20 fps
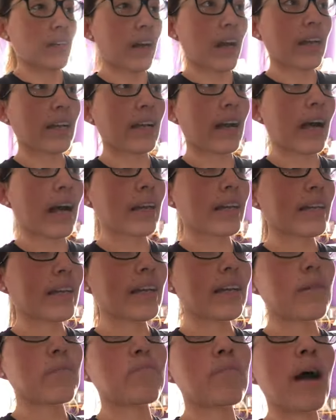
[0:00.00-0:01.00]
I
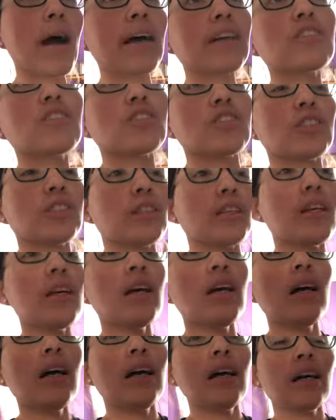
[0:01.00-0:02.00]
can't imagine
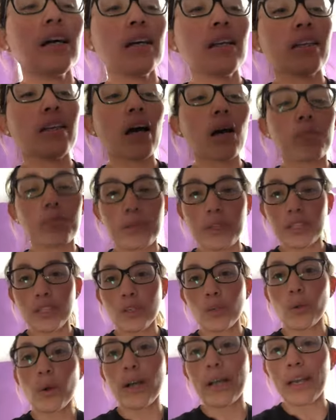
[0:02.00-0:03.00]
not being
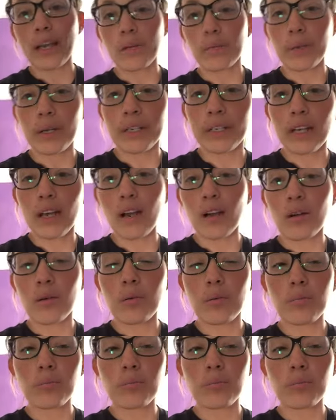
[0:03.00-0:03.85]
who I am right now.